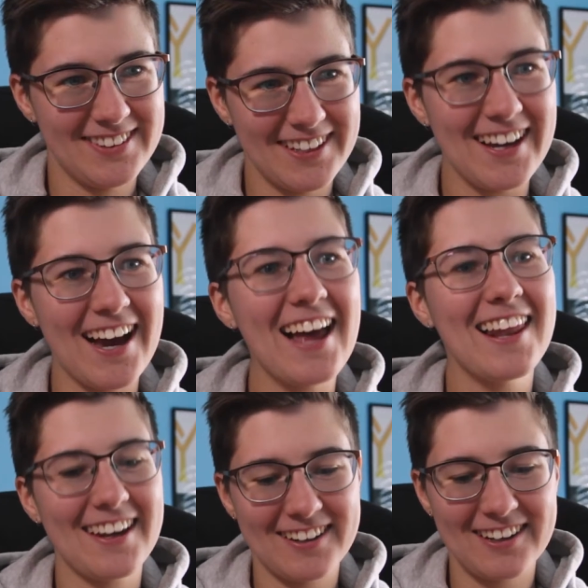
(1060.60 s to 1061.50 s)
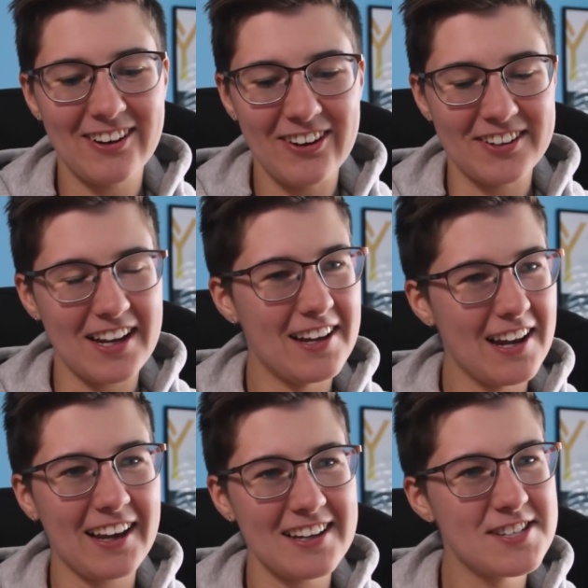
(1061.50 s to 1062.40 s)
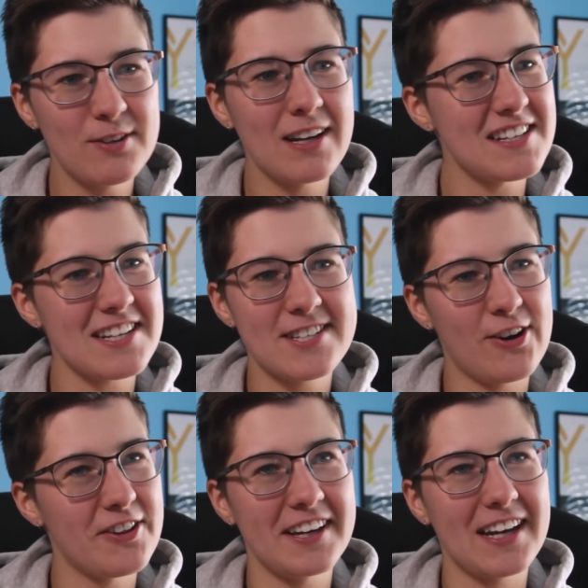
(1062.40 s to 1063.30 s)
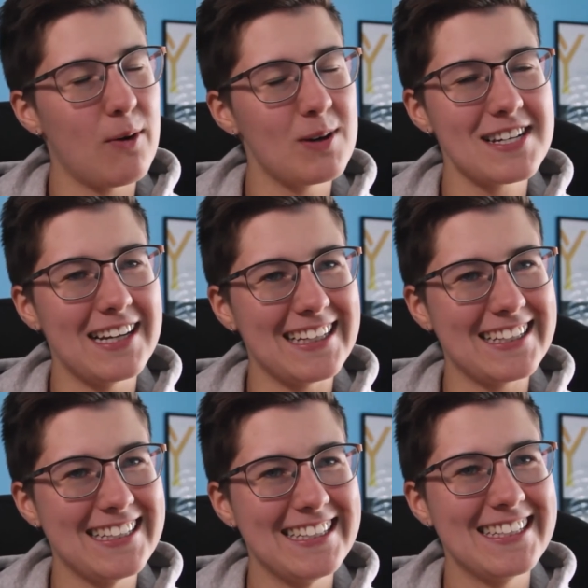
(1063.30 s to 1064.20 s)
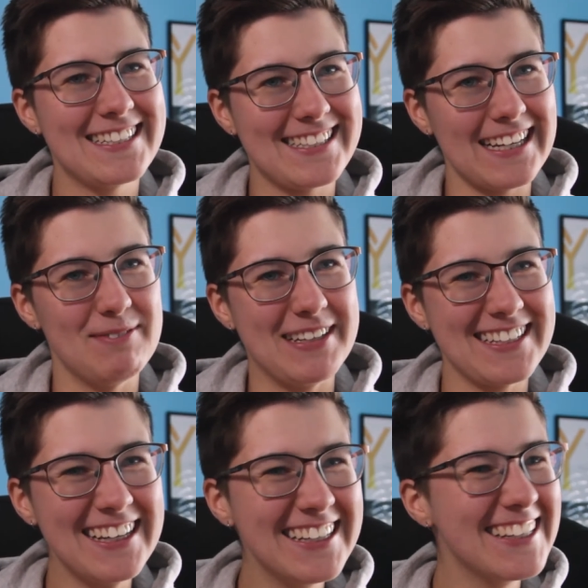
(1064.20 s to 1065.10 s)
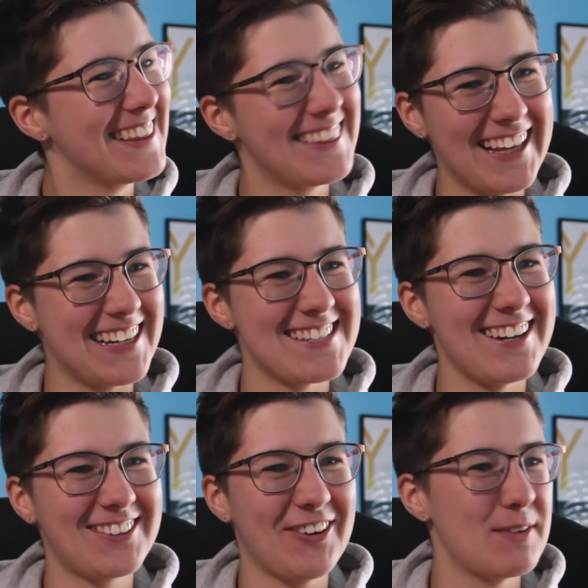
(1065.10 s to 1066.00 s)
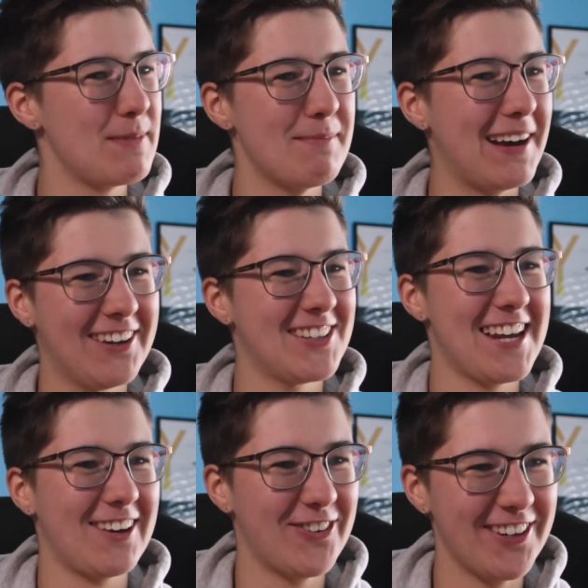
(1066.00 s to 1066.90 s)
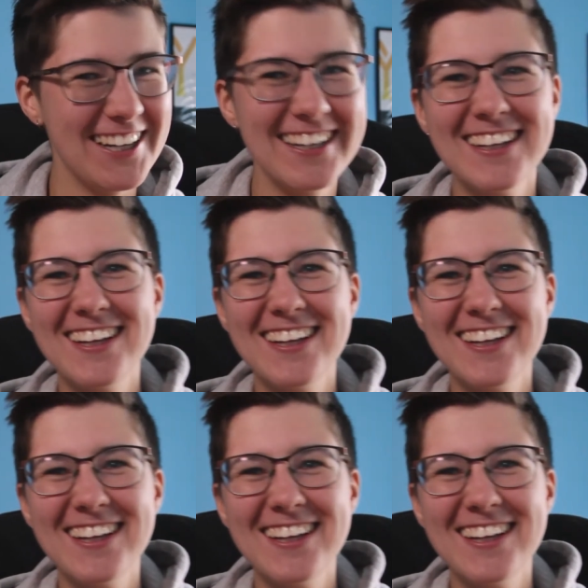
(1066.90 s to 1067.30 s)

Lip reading: Yeah, I like it a lot. I like, as soon as I saw that, I was like, damn it, that's not gonna be my category.